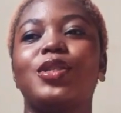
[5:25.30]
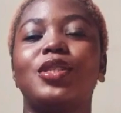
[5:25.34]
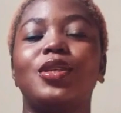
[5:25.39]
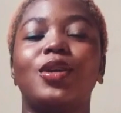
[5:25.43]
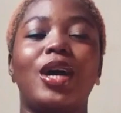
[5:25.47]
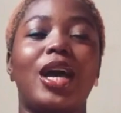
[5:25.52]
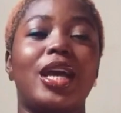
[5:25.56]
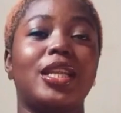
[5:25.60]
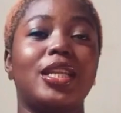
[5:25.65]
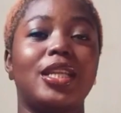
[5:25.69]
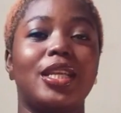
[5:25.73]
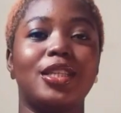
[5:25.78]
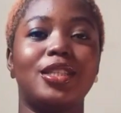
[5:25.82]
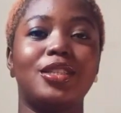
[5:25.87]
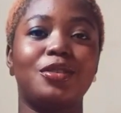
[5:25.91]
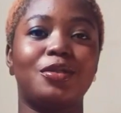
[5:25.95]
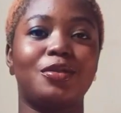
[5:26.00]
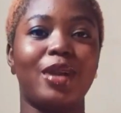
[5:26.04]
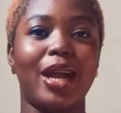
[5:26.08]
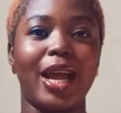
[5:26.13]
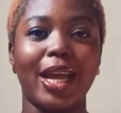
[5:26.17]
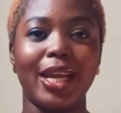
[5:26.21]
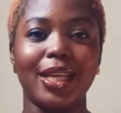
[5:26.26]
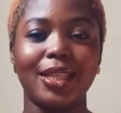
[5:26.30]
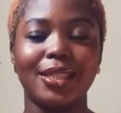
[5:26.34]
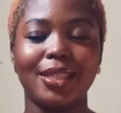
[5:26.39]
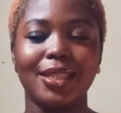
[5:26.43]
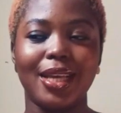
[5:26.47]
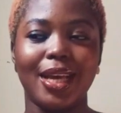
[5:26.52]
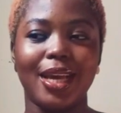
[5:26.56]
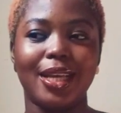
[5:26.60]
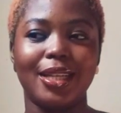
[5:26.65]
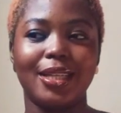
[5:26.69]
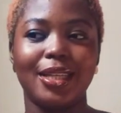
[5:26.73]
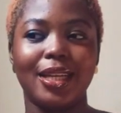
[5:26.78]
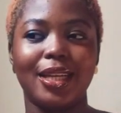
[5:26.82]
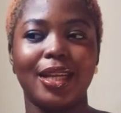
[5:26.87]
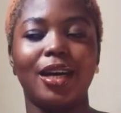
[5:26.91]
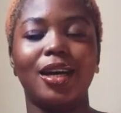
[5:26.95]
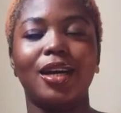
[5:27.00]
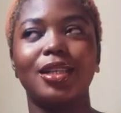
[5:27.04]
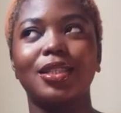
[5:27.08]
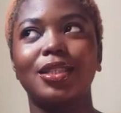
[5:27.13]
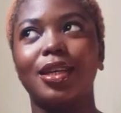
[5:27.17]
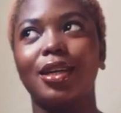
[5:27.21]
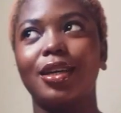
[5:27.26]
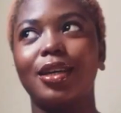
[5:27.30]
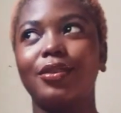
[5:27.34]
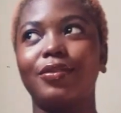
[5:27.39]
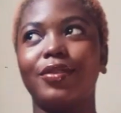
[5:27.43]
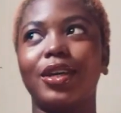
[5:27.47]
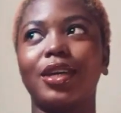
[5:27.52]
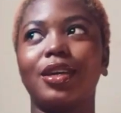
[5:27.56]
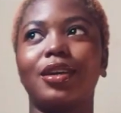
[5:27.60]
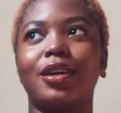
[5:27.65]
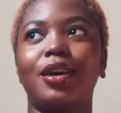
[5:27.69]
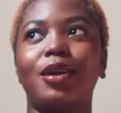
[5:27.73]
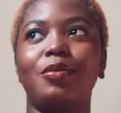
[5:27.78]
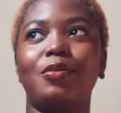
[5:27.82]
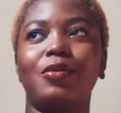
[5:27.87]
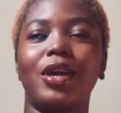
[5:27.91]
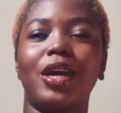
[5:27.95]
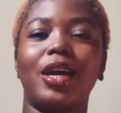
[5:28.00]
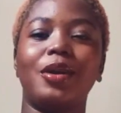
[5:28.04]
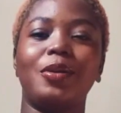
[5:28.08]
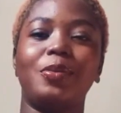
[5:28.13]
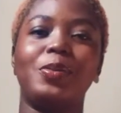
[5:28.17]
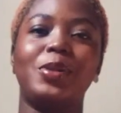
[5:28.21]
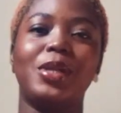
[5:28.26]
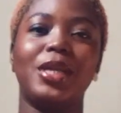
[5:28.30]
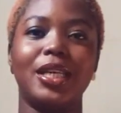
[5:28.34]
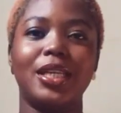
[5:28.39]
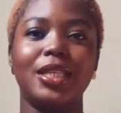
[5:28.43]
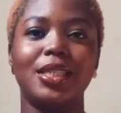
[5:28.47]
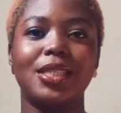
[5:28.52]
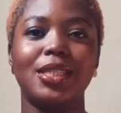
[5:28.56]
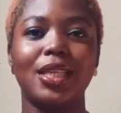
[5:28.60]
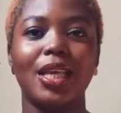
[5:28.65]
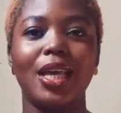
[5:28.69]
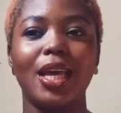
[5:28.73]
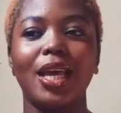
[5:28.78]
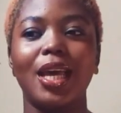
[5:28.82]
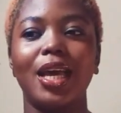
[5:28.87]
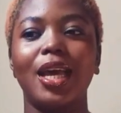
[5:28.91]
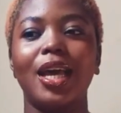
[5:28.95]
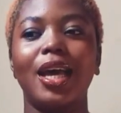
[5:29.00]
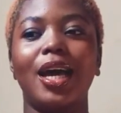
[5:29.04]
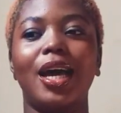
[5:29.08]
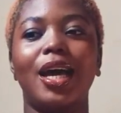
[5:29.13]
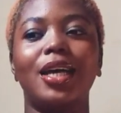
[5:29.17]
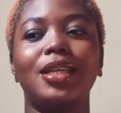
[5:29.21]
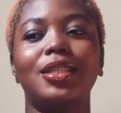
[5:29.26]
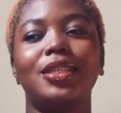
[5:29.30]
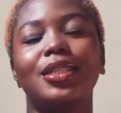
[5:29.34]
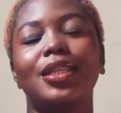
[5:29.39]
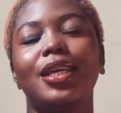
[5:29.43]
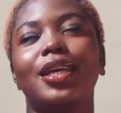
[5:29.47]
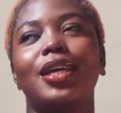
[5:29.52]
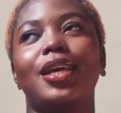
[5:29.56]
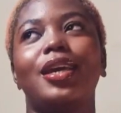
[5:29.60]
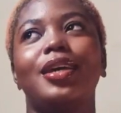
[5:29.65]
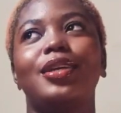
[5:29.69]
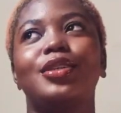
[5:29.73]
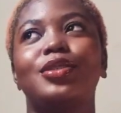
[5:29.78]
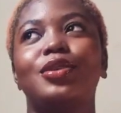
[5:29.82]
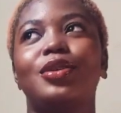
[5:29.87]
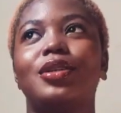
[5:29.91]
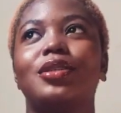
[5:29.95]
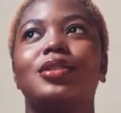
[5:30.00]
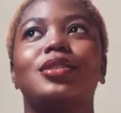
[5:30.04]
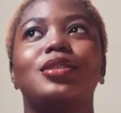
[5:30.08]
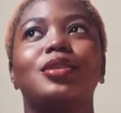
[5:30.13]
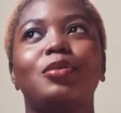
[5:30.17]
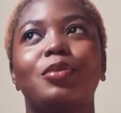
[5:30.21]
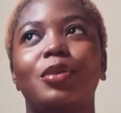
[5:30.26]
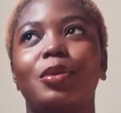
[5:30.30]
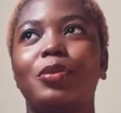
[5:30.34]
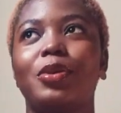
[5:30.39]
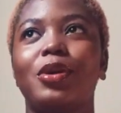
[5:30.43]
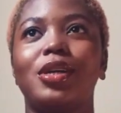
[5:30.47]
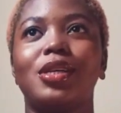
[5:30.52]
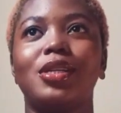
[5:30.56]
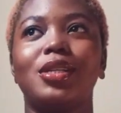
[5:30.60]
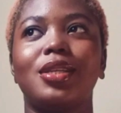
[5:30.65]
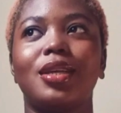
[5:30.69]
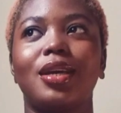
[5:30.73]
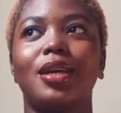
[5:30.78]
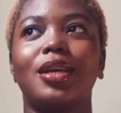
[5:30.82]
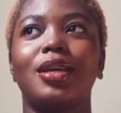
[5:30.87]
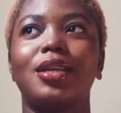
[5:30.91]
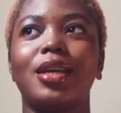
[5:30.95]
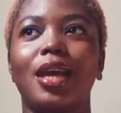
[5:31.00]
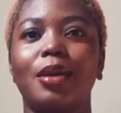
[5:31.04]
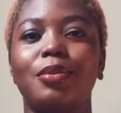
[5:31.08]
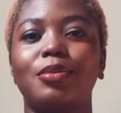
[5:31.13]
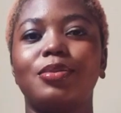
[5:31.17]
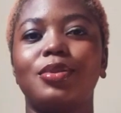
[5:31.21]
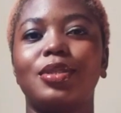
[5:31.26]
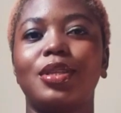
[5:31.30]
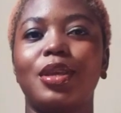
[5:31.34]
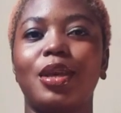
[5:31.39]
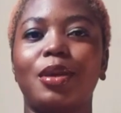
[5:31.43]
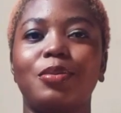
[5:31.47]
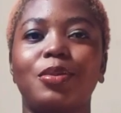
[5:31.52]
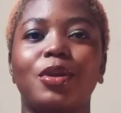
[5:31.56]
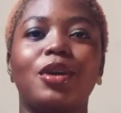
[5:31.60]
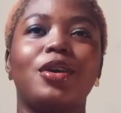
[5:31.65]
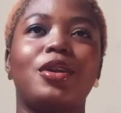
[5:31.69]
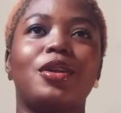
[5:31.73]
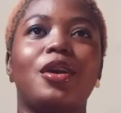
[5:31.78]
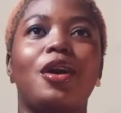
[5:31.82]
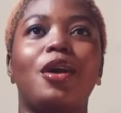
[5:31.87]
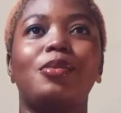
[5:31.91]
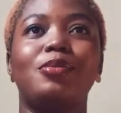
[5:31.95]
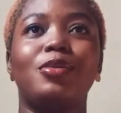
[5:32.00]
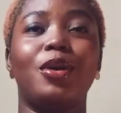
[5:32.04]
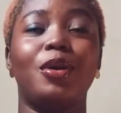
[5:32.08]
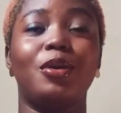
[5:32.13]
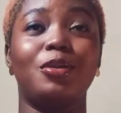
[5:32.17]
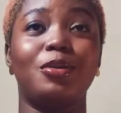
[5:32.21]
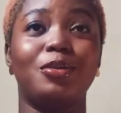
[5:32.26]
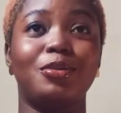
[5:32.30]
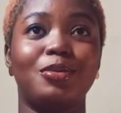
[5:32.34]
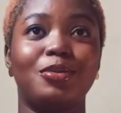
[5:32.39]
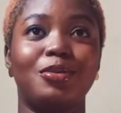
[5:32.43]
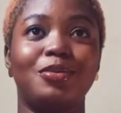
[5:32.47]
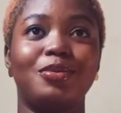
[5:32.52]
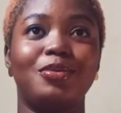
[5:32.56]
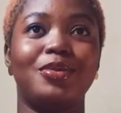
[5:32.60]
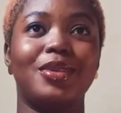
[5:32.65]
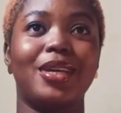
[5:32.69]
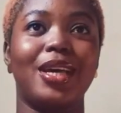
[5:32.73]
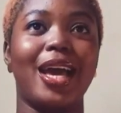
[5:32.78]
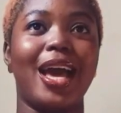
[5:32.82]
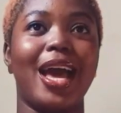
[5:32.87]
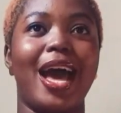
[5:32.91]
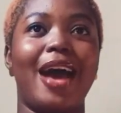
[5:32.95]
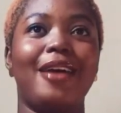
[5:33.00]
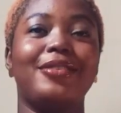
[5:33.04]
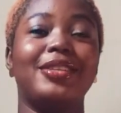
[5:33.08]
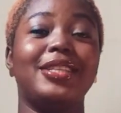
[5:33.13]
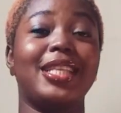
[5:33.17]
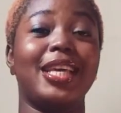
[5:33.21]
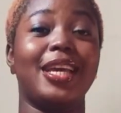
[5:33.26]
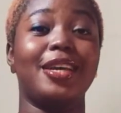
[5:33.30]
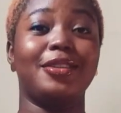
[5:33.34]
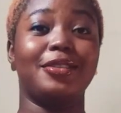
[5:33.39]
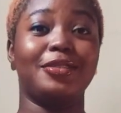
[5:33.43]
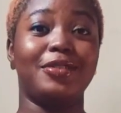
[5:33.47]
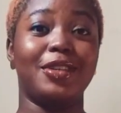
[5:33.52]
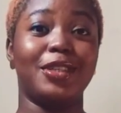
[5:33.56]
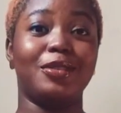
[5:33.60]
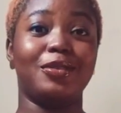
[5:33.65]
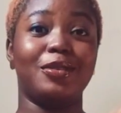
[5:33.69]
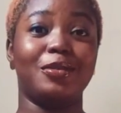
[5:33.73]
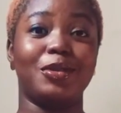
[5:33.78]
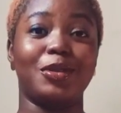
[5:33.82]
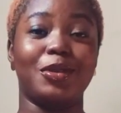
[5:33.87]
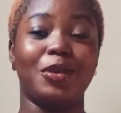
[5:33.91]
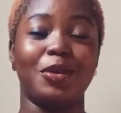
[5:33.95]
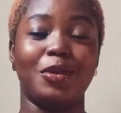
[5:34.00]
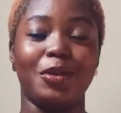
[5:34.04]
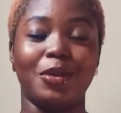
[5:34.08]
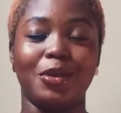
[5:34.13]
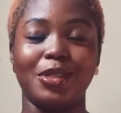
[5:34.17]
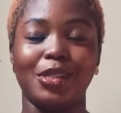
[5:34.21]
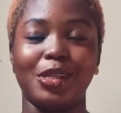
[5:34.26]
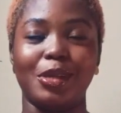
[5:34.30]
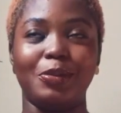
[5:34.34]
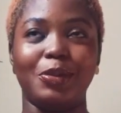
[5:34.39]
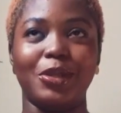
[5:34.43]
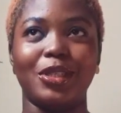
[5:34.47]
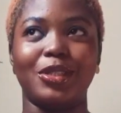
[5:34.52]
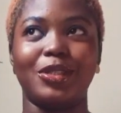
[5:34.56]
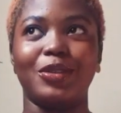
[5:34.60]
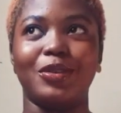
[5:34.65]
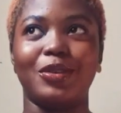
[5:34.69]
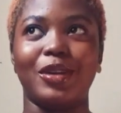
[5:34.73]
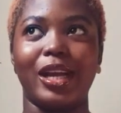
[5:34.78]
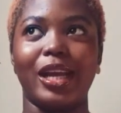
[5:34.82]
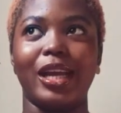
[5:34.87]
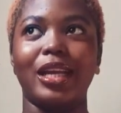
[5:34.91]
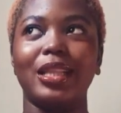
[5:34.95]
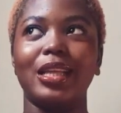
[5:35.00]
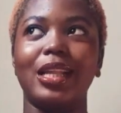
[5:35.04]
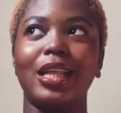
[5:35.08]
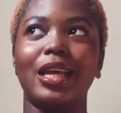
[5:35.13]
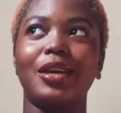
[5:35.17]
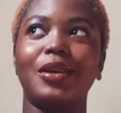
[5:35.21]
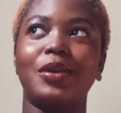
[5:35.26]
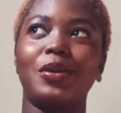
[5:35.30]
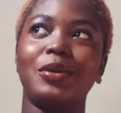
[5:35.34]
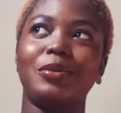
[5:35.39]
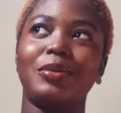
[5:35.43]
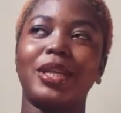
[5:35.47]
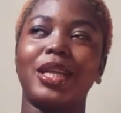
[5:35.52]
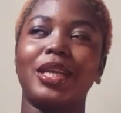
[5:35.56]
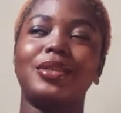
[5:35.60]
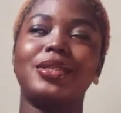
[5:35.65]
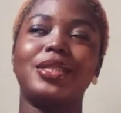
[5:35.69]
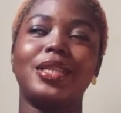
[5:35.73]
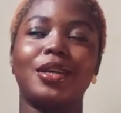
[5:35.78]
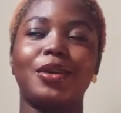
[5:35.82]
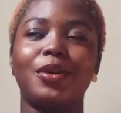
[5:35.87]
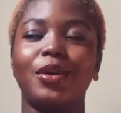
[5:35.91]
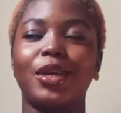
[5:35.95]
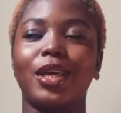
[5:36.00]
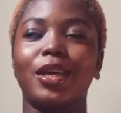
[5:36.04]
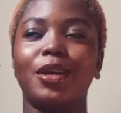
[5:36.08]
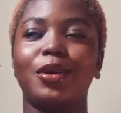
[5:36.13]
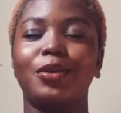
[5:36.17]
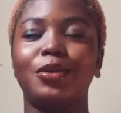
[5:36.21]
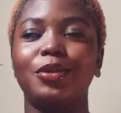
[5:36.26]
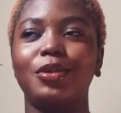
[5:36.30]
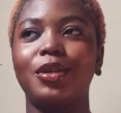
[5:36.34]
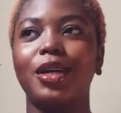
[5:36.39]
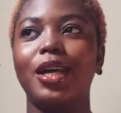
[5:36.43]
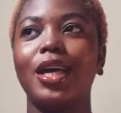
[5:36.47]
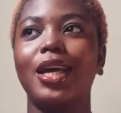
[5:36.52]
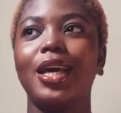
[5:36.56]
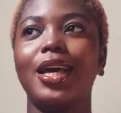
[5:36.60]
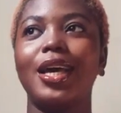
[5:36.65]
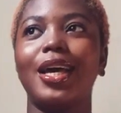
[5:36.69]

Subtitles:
I needed to write, and then I asked her if I could come write at her place, and she's like, "Yeah, sure." So I told my parents like, I'm not gonna come home after the end of the festival. I was gonna go to her place to write, and they're like, oh, my dad was like, okay, cool.